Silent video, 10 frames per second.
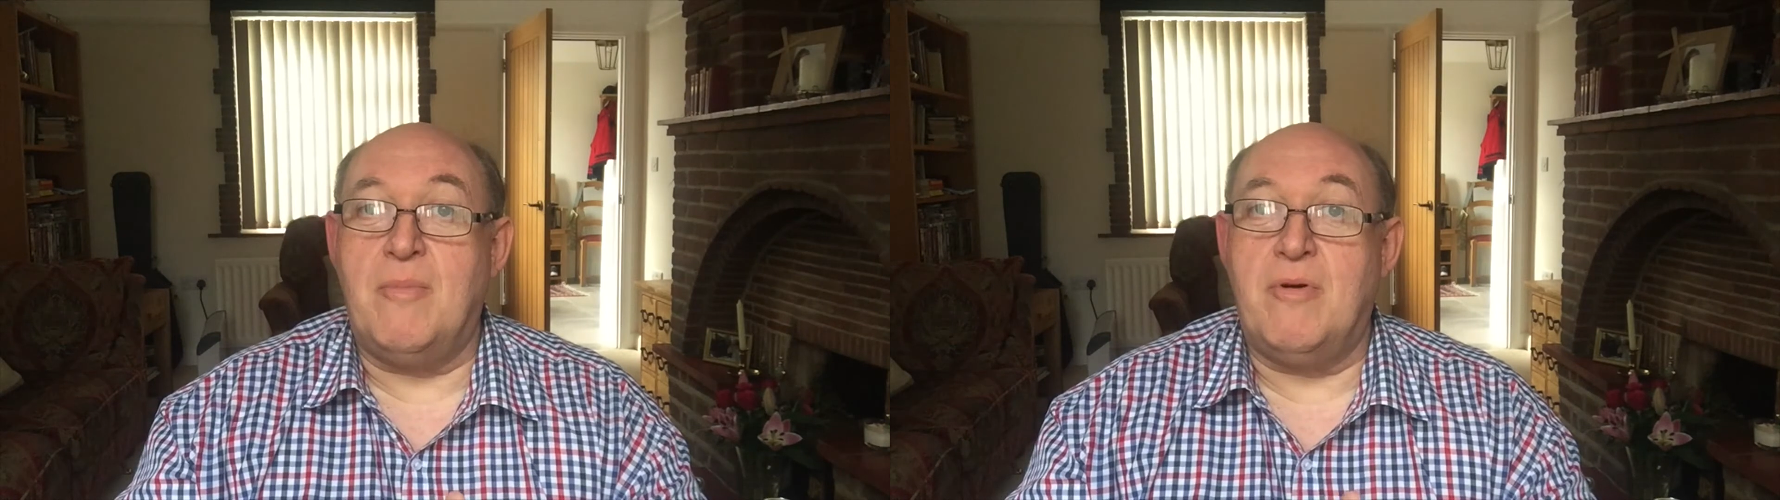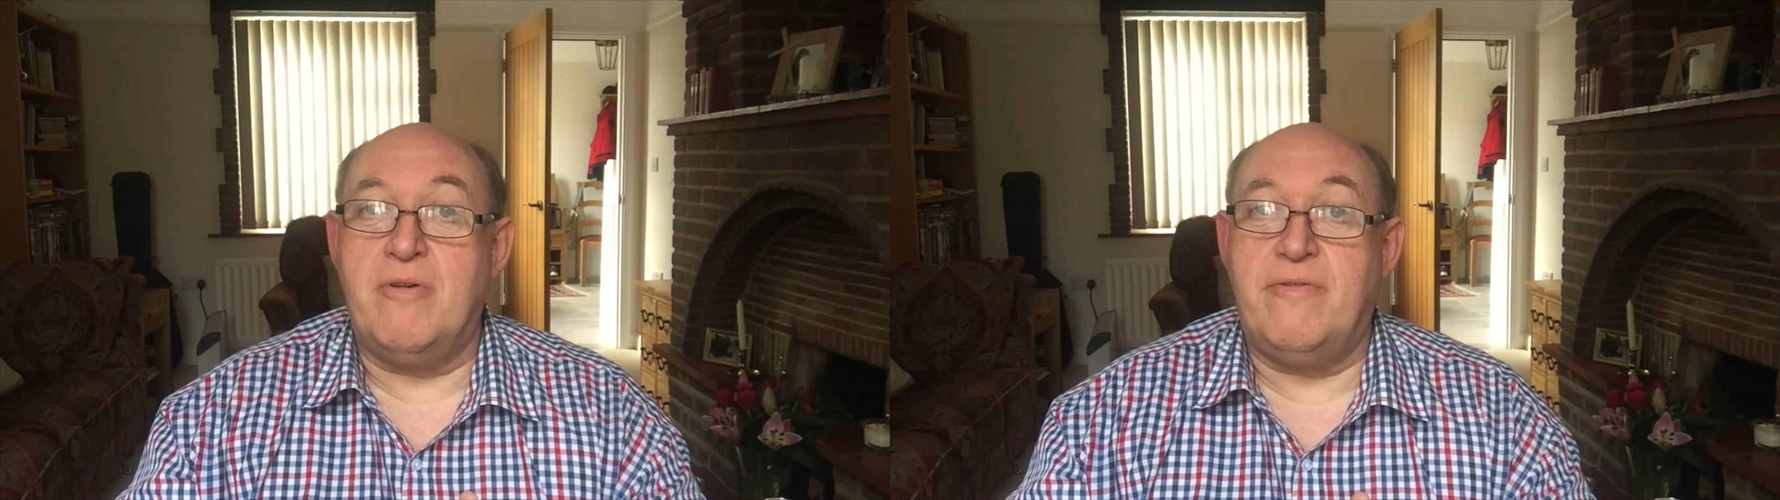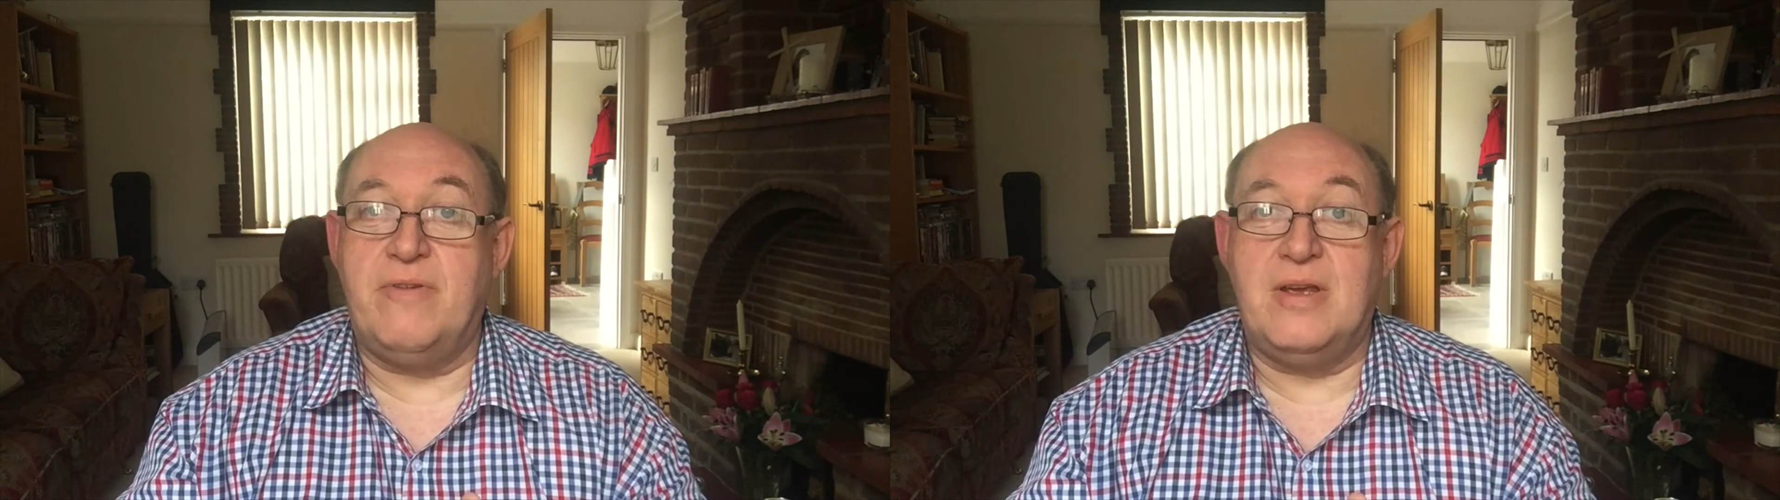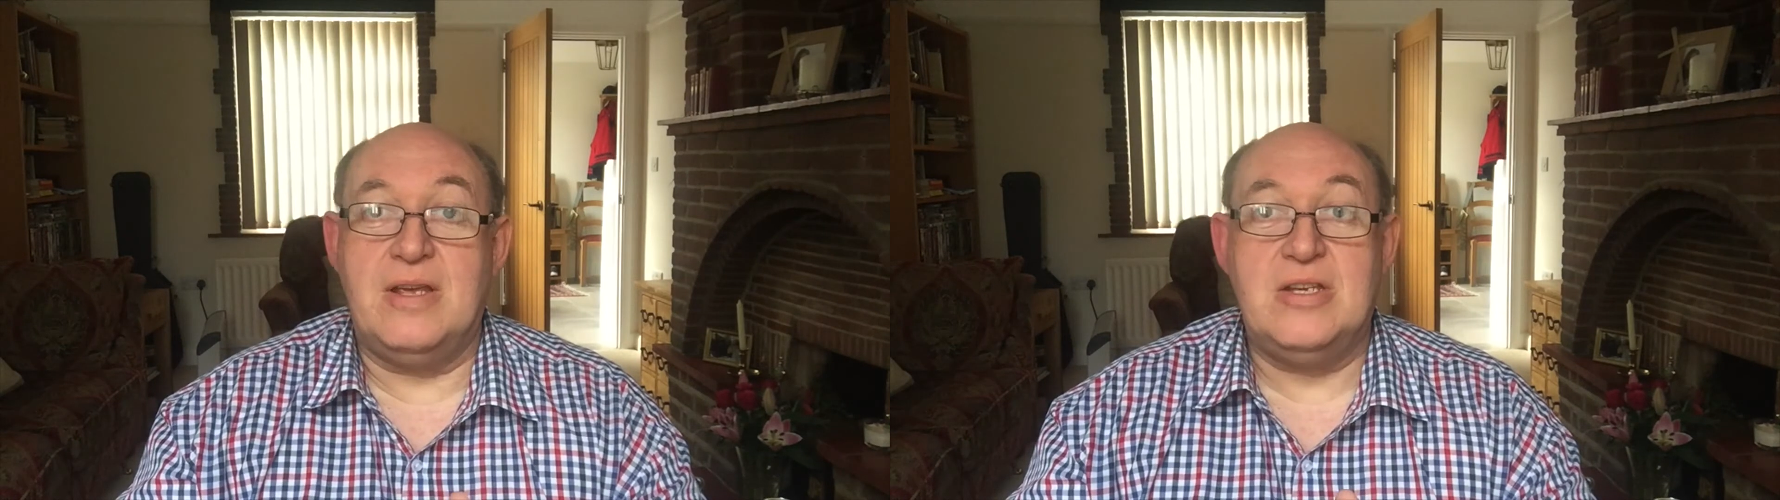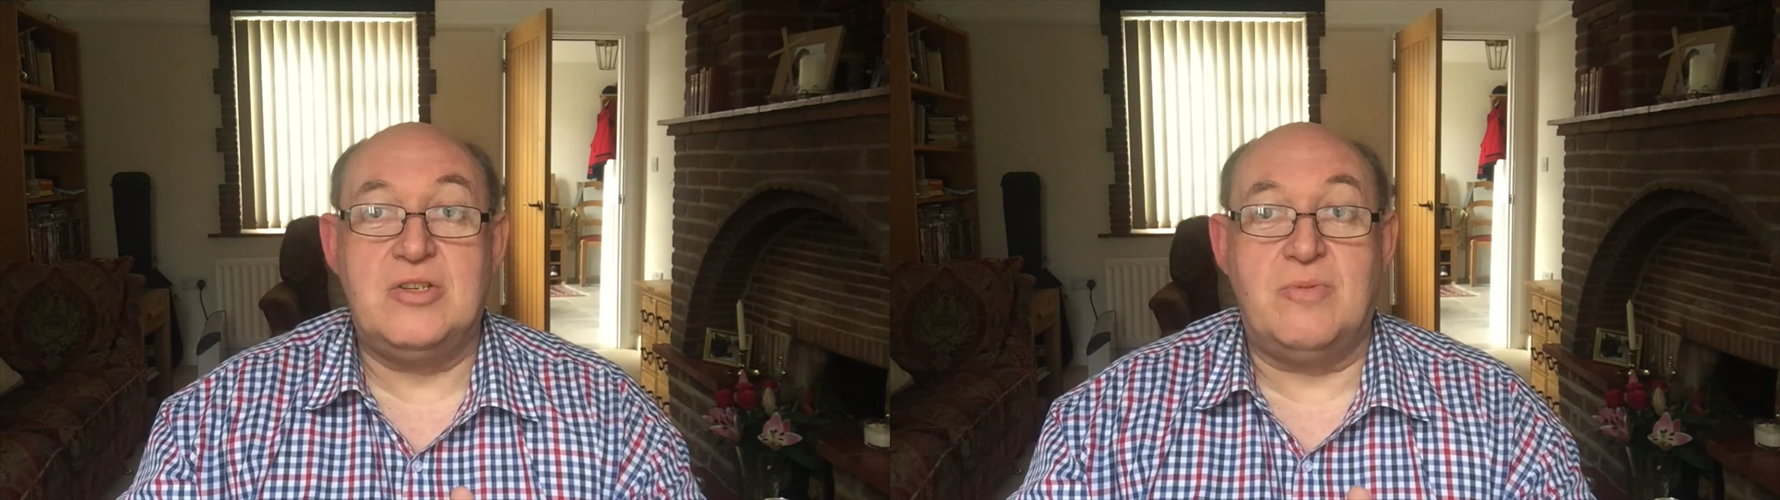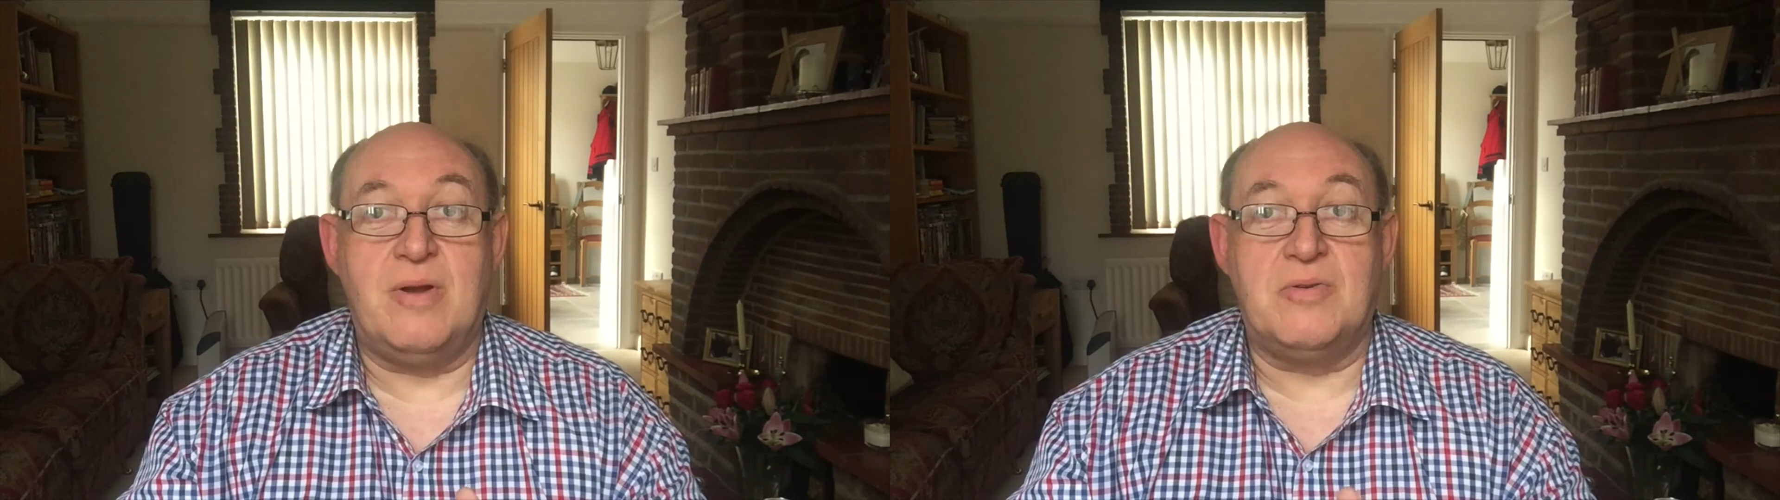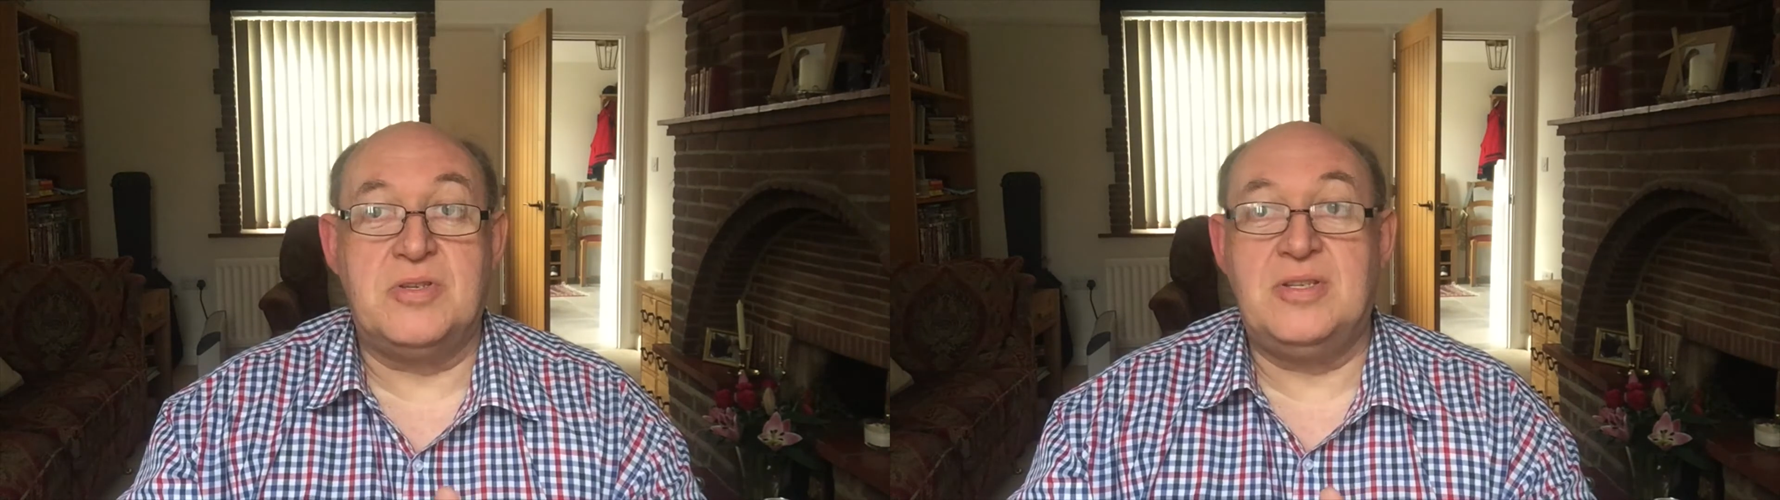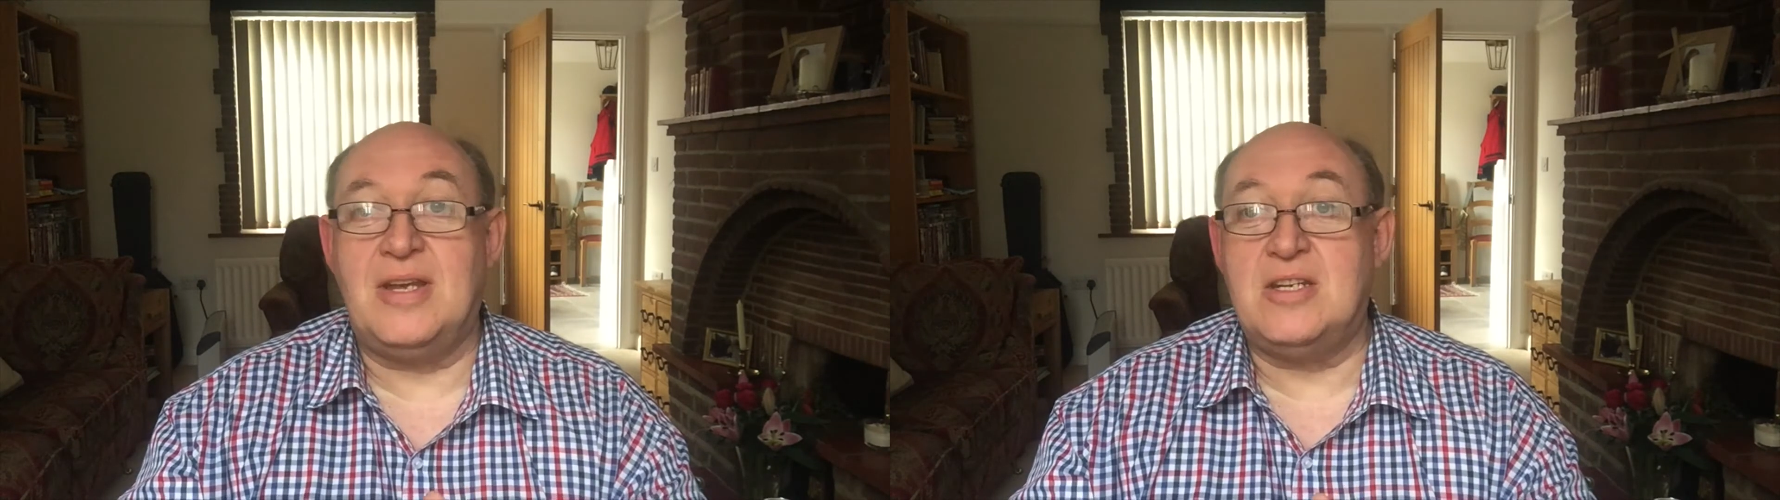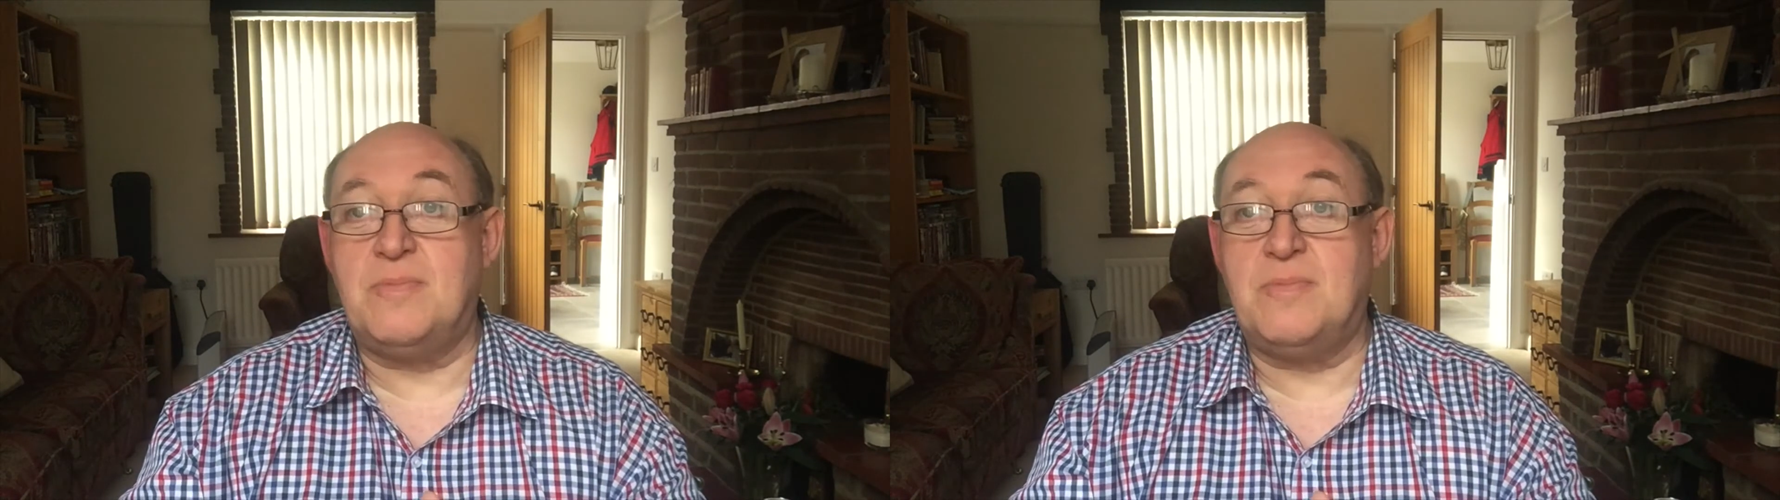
of Israel set